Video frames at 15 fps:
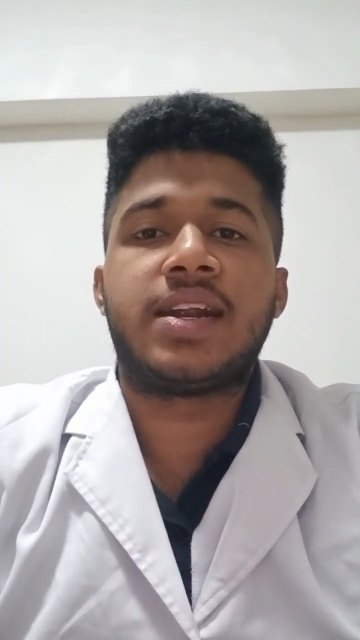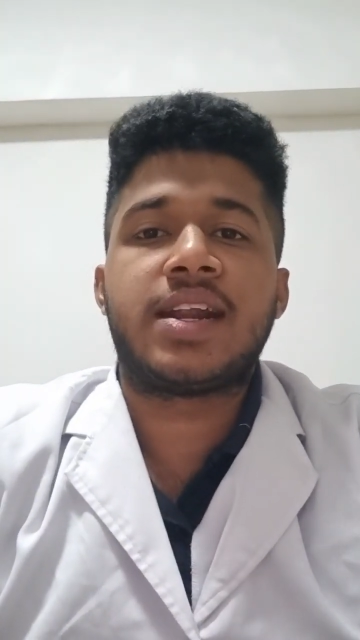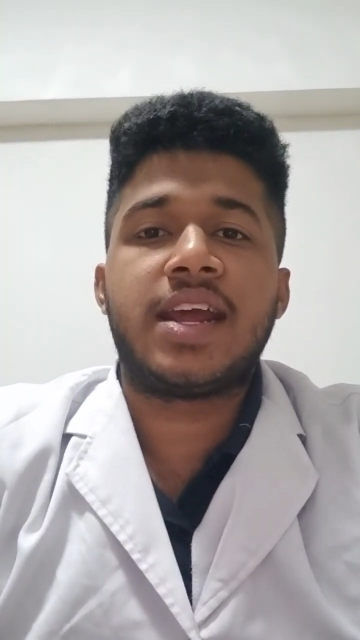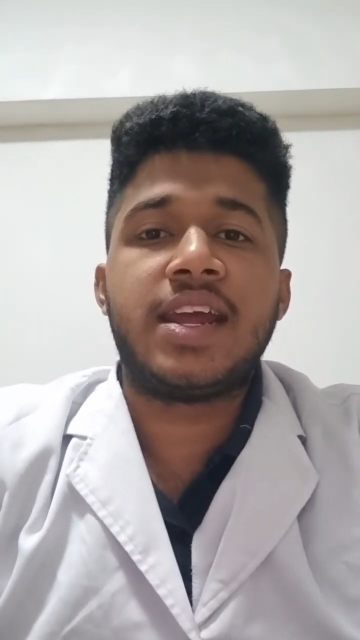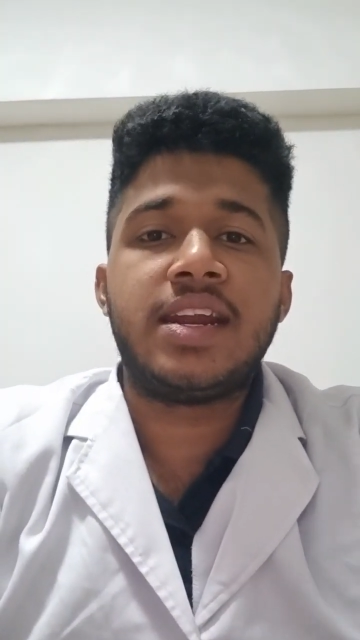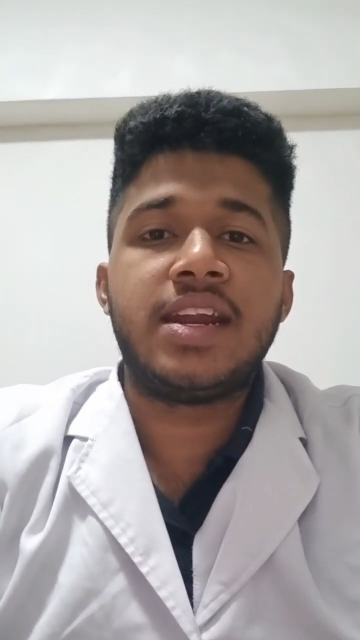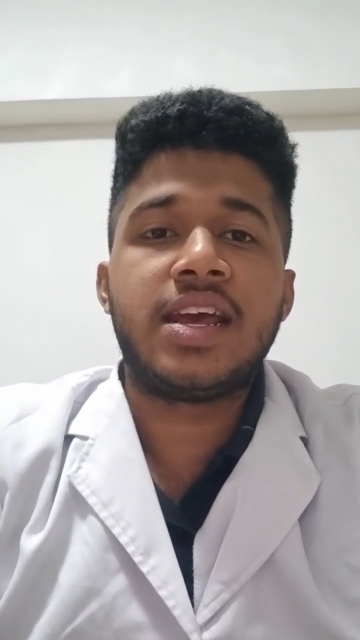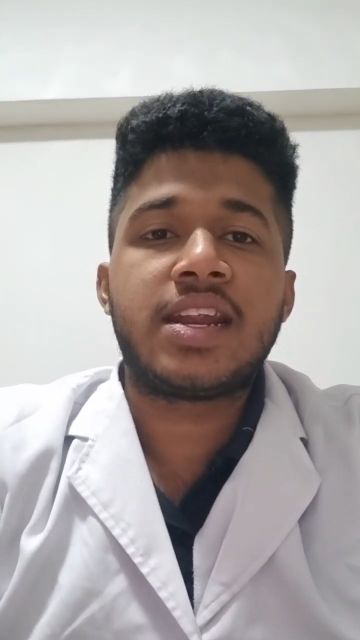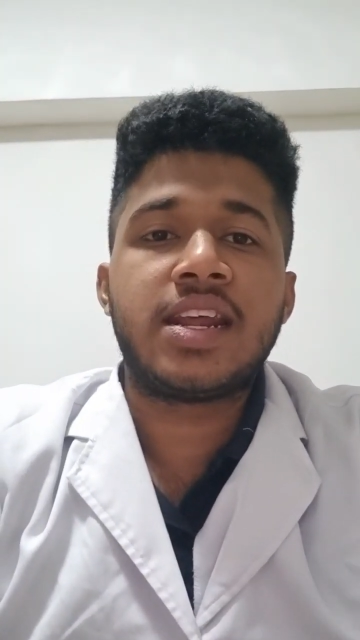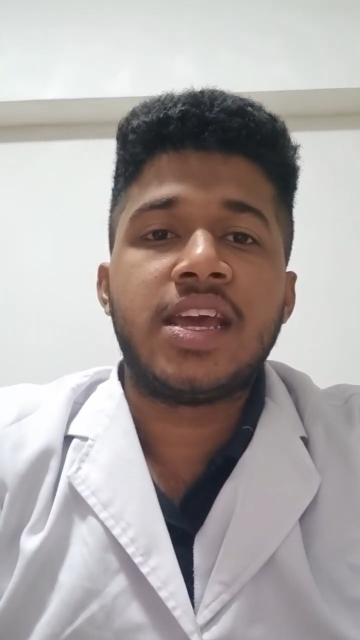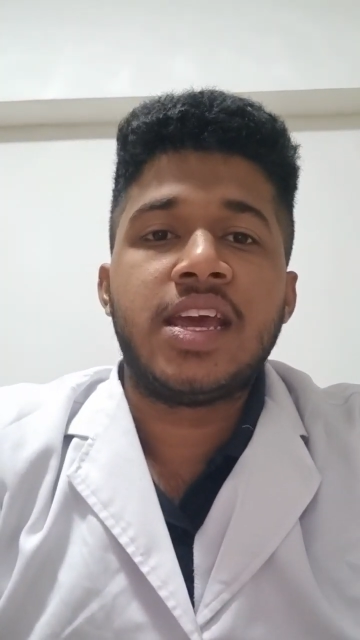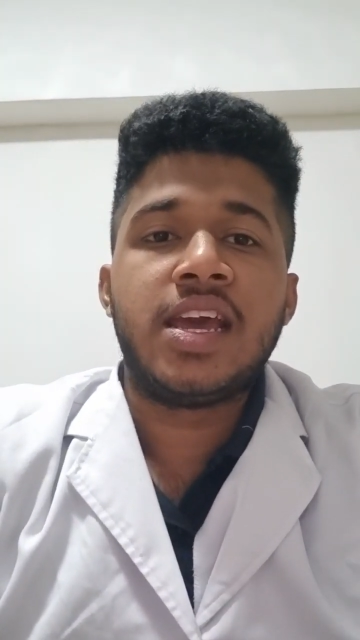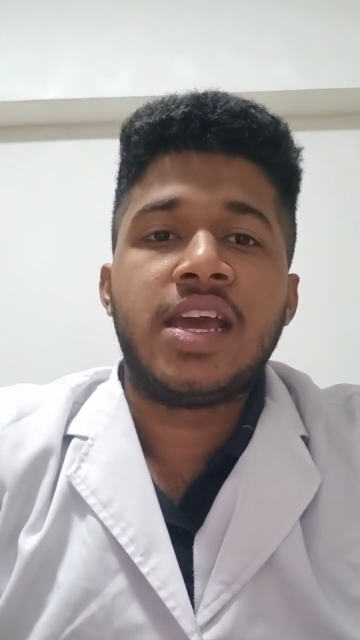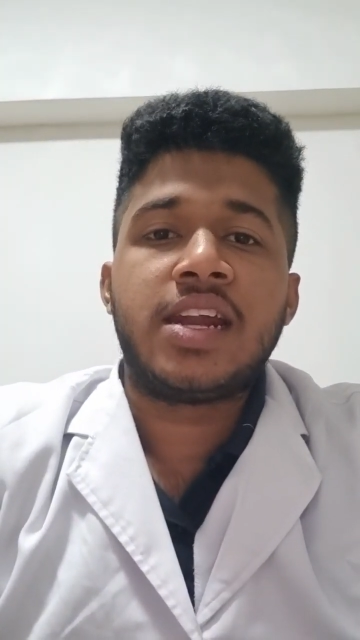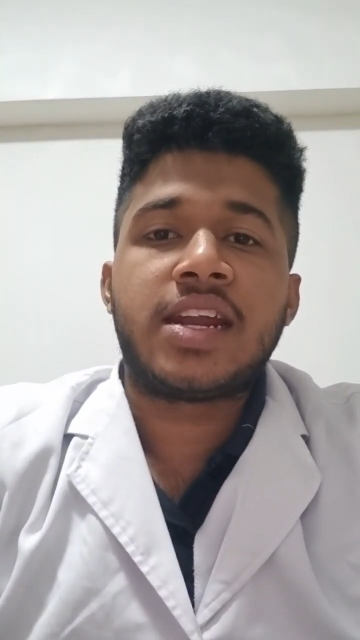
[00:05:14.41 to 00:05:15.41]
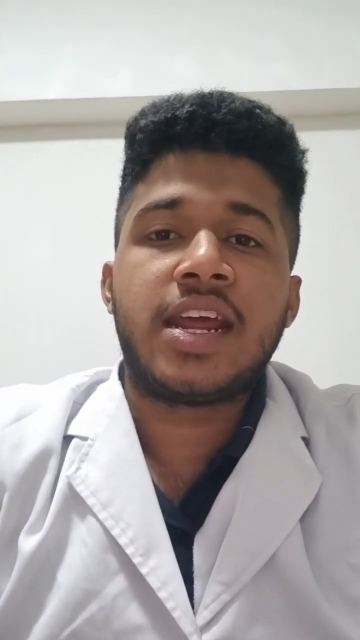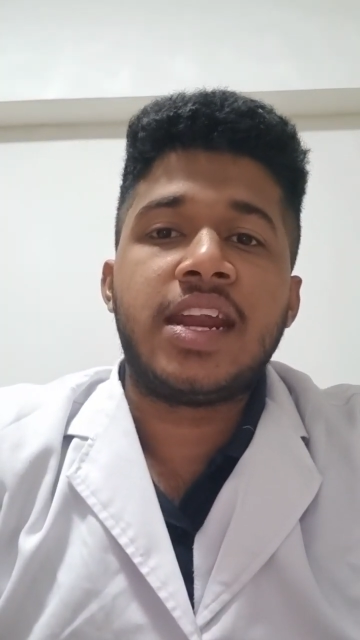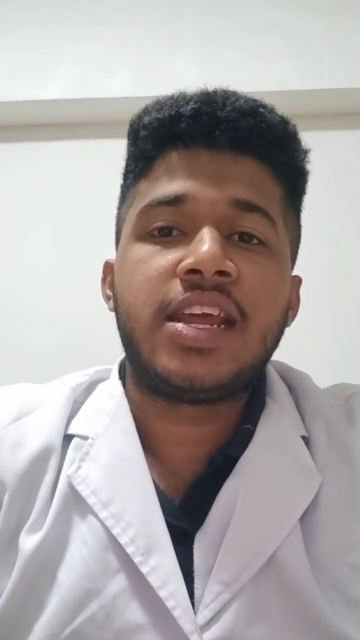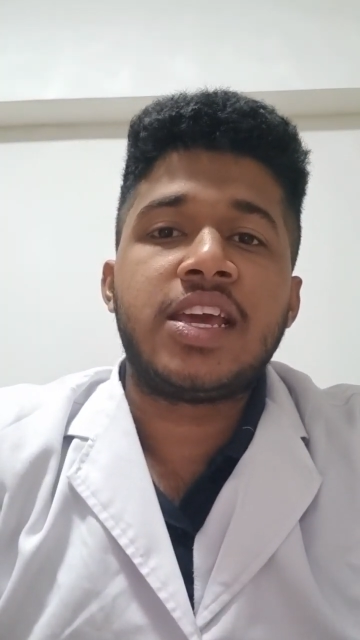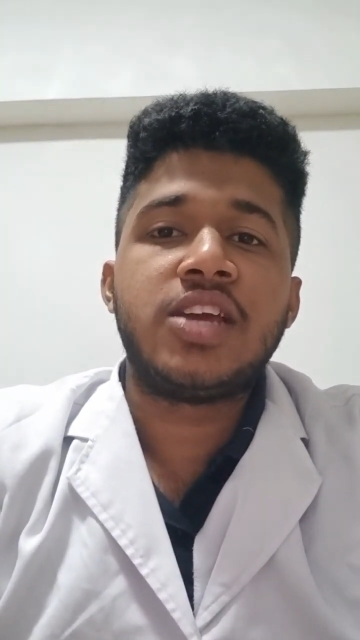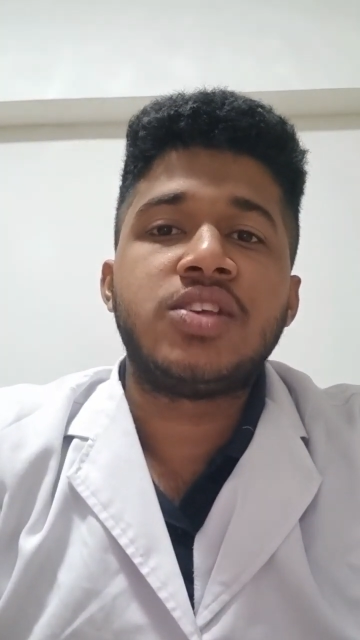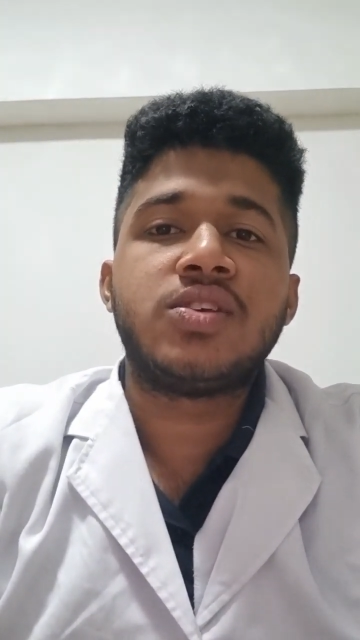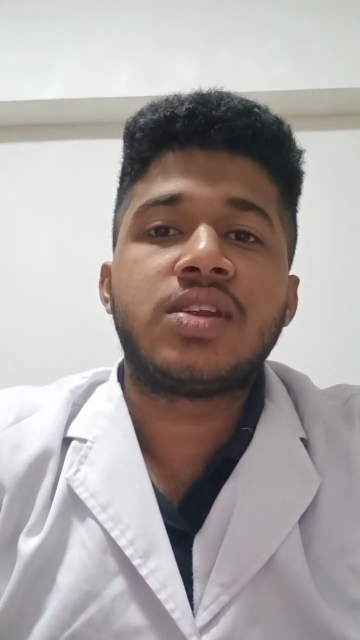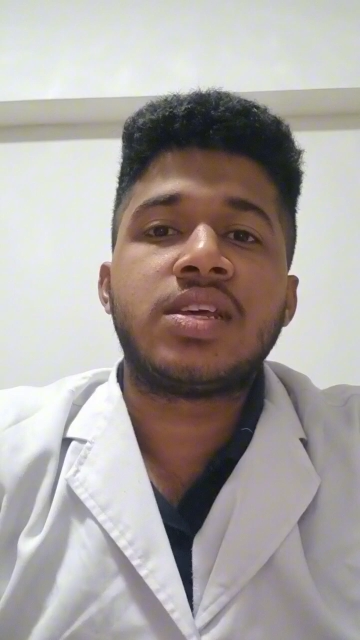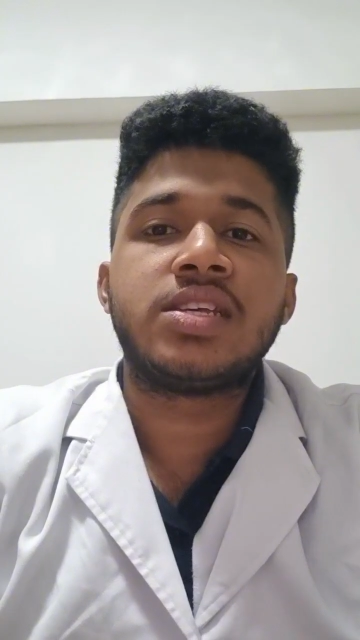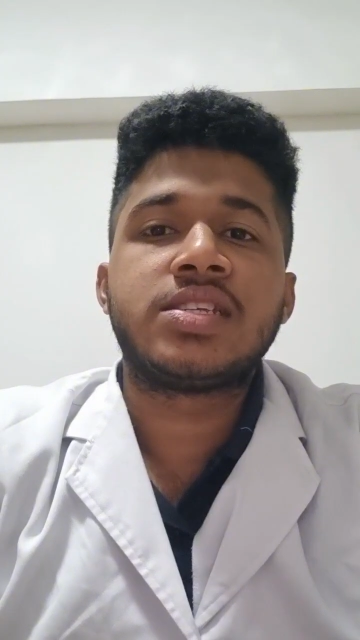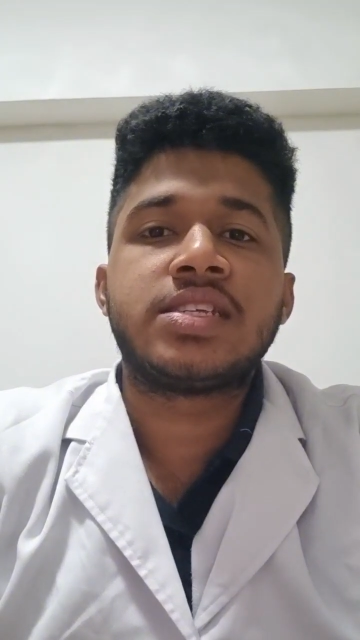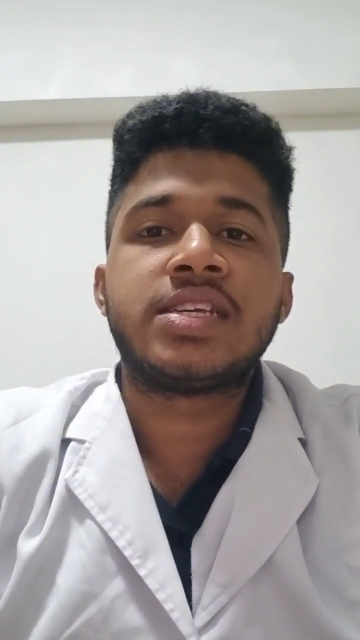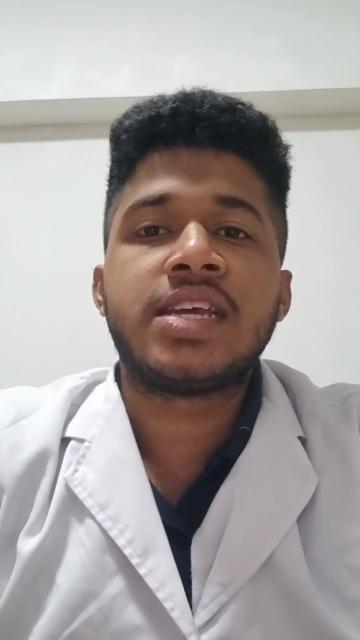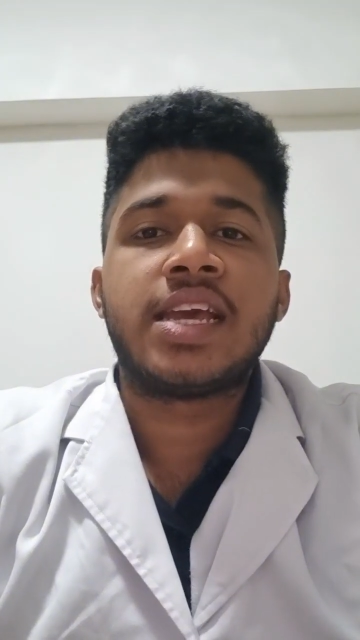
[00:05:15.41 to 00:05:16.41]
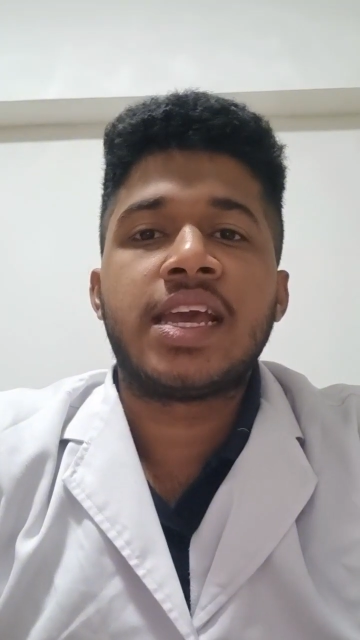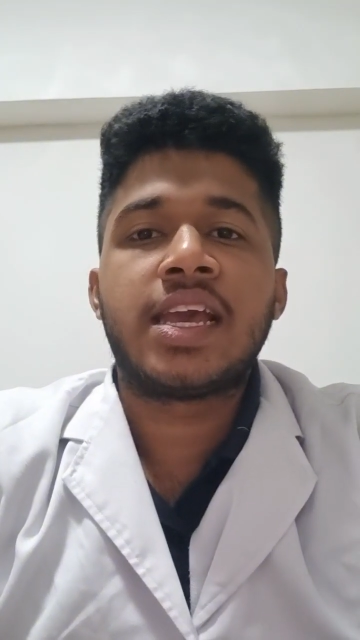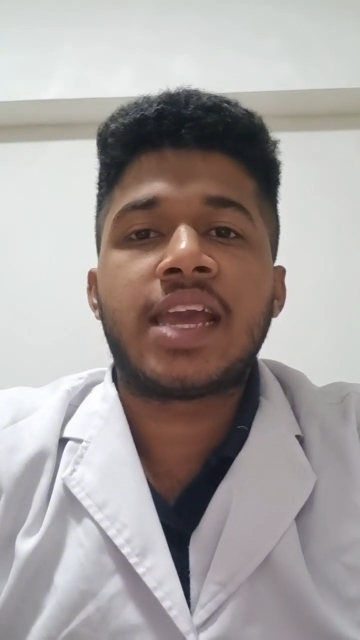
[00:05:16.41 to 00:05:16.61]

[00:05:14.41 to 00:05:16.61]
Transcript: training injuries